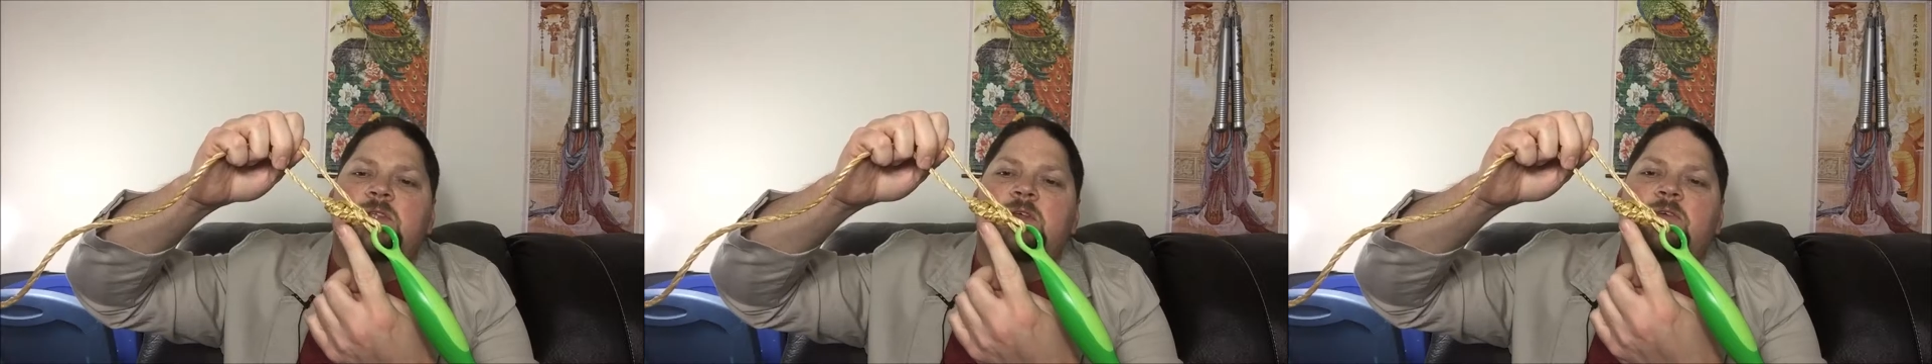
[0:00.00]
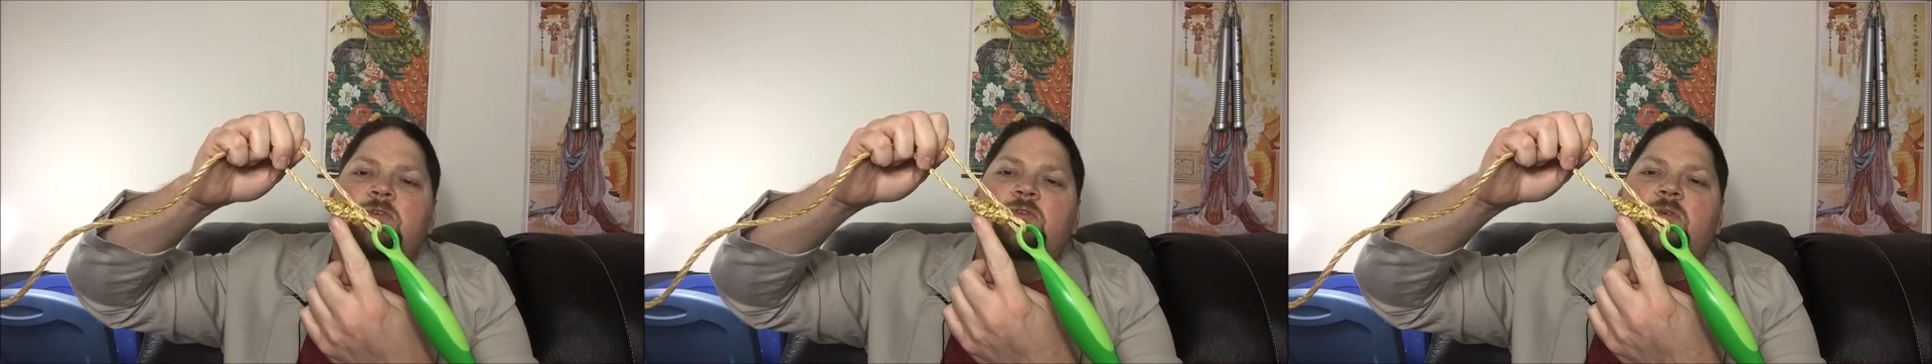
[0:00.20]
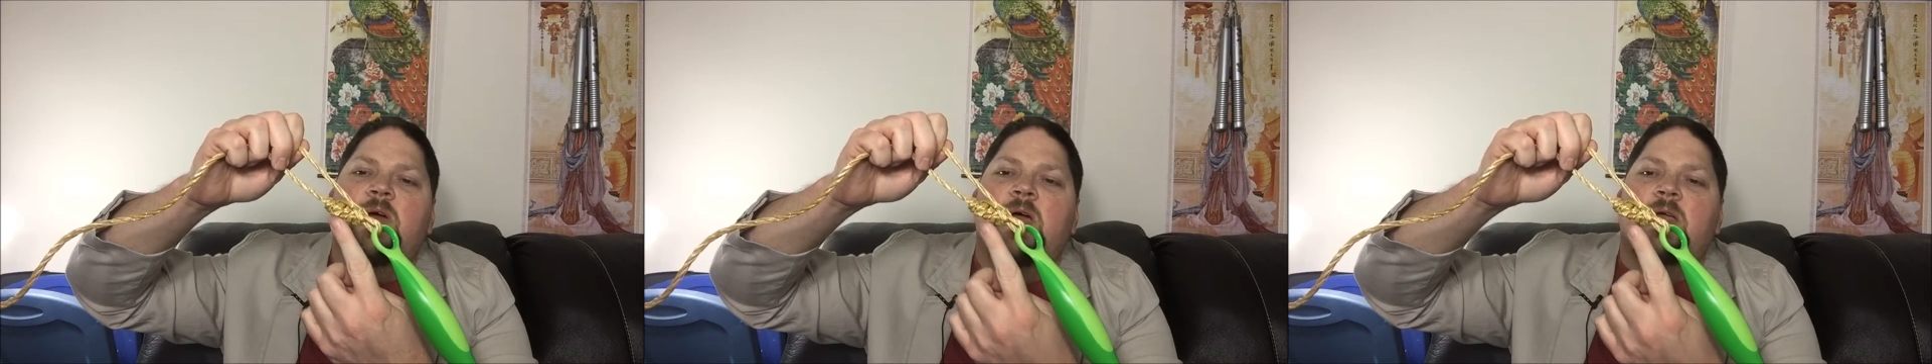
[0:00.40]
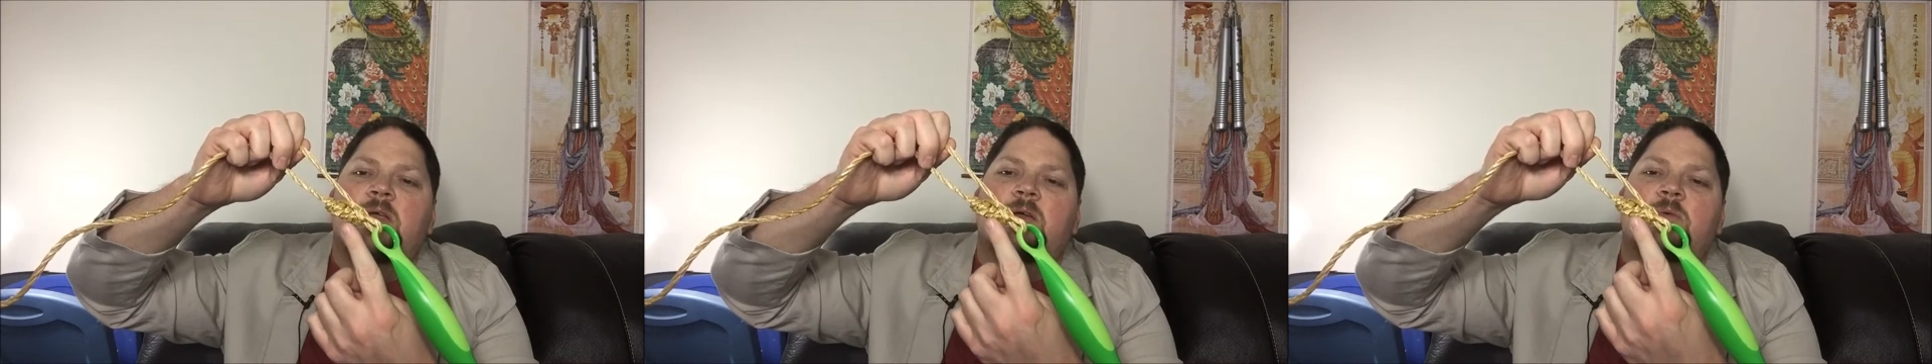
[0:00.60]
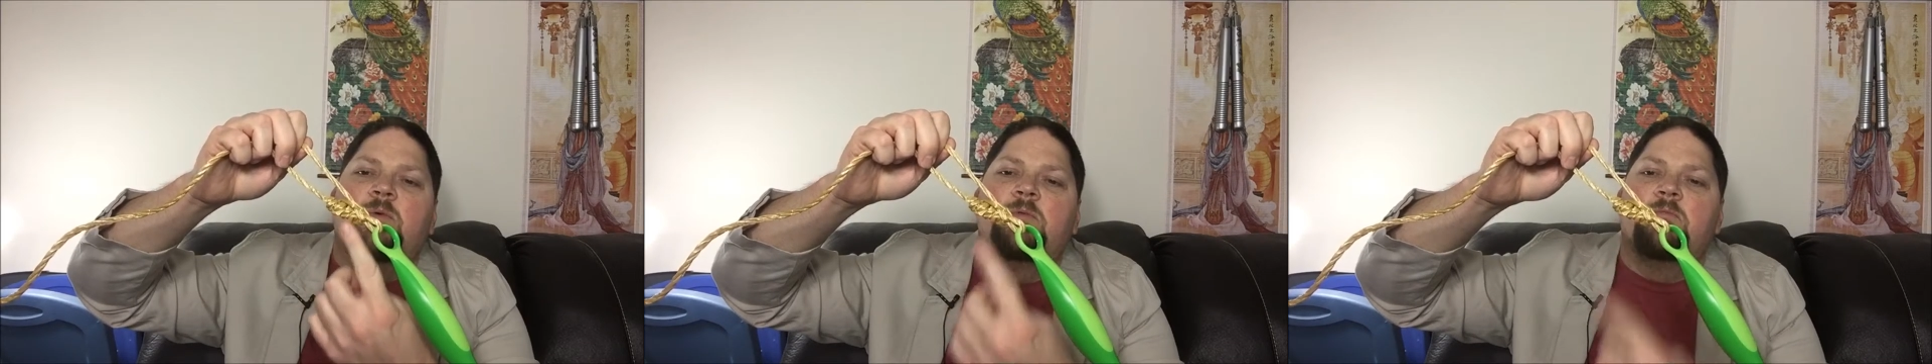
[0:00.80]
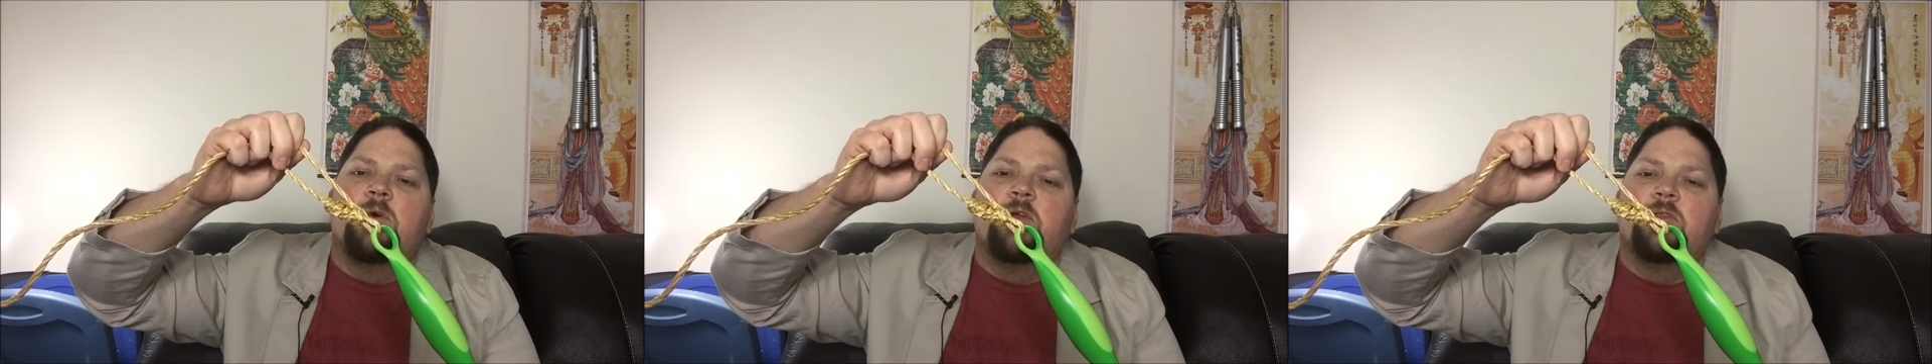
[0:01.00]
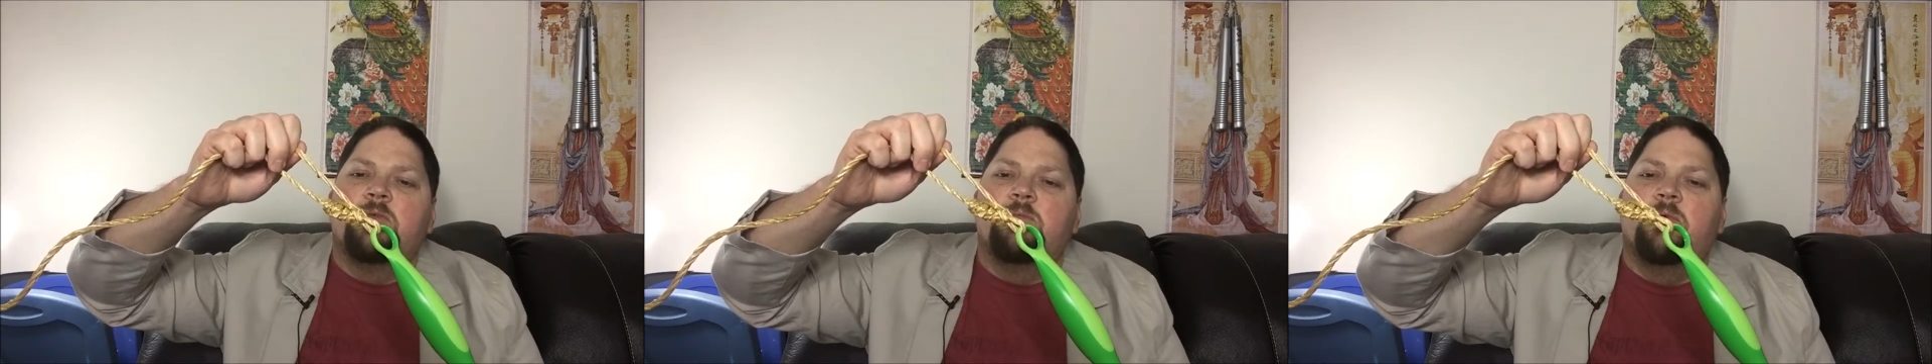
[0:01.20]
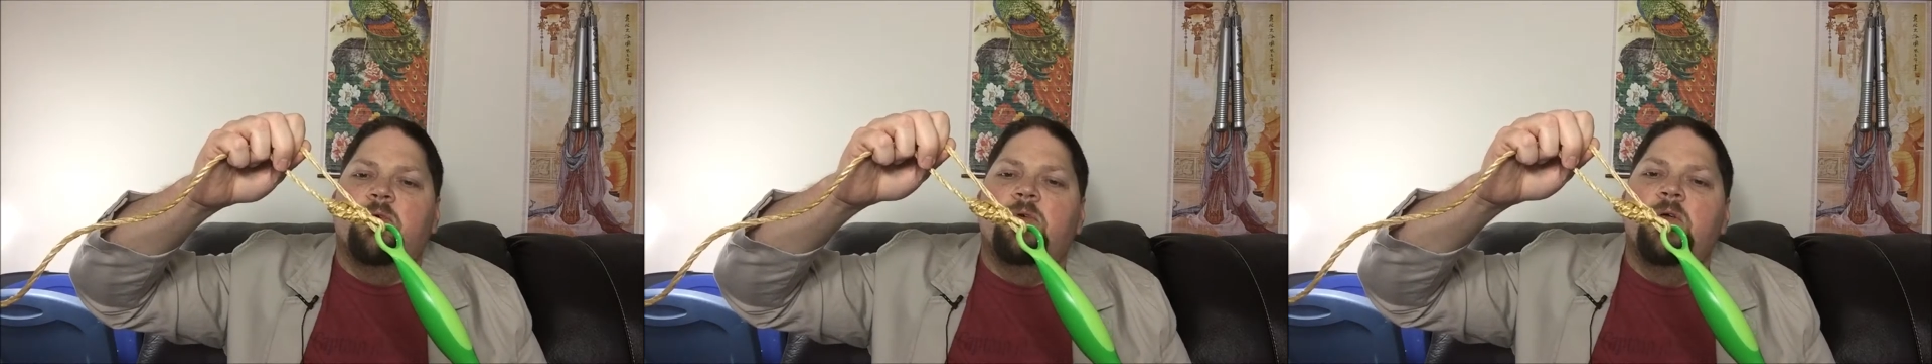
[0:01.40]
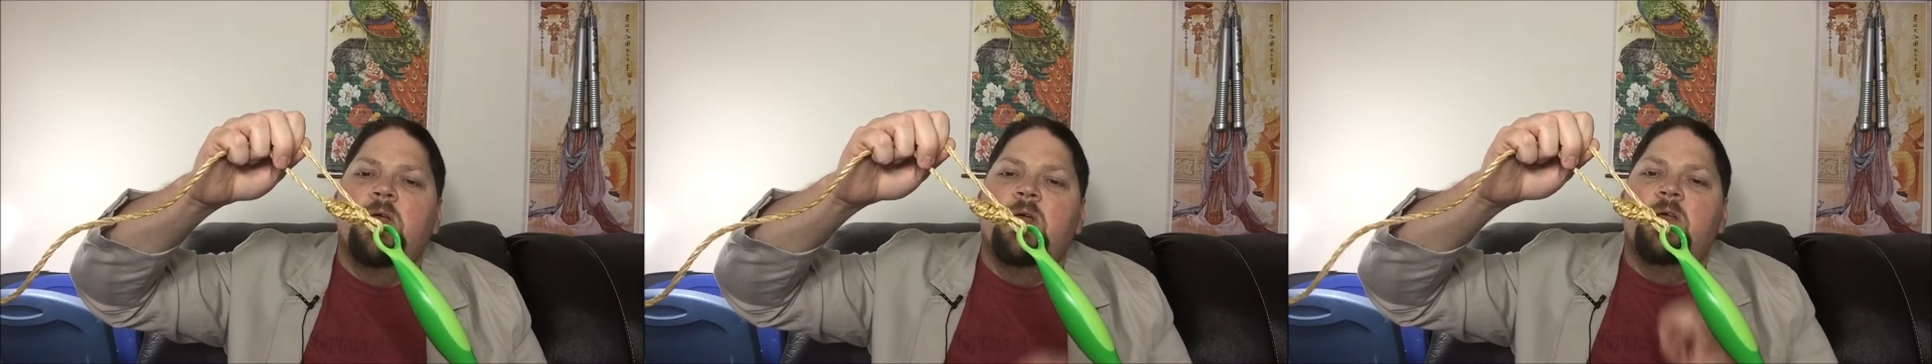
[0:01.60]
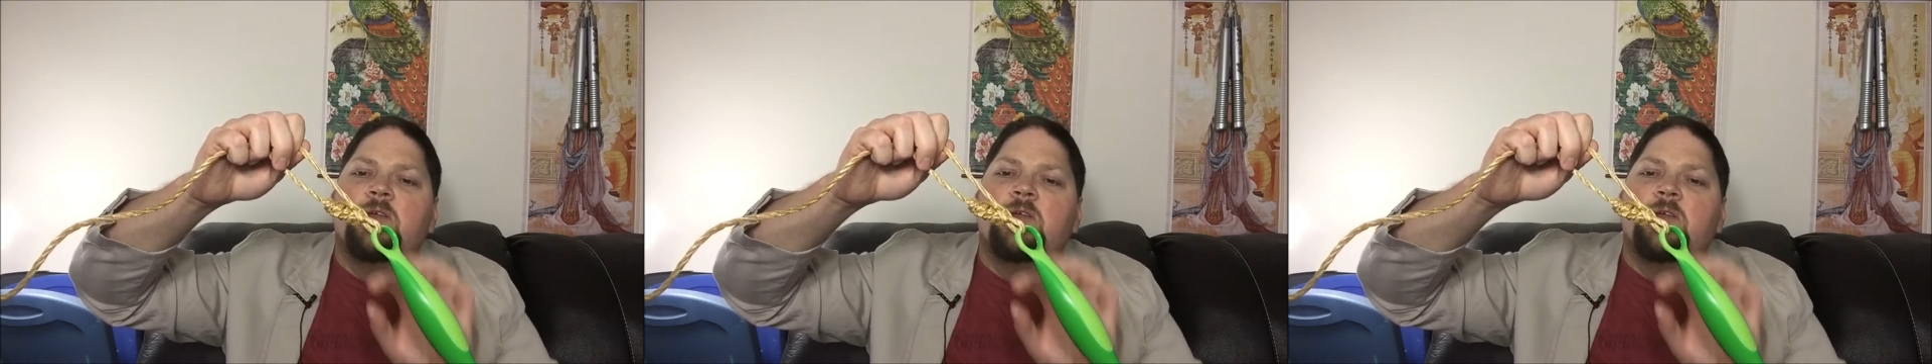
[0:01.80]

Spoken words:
noose right here with multiple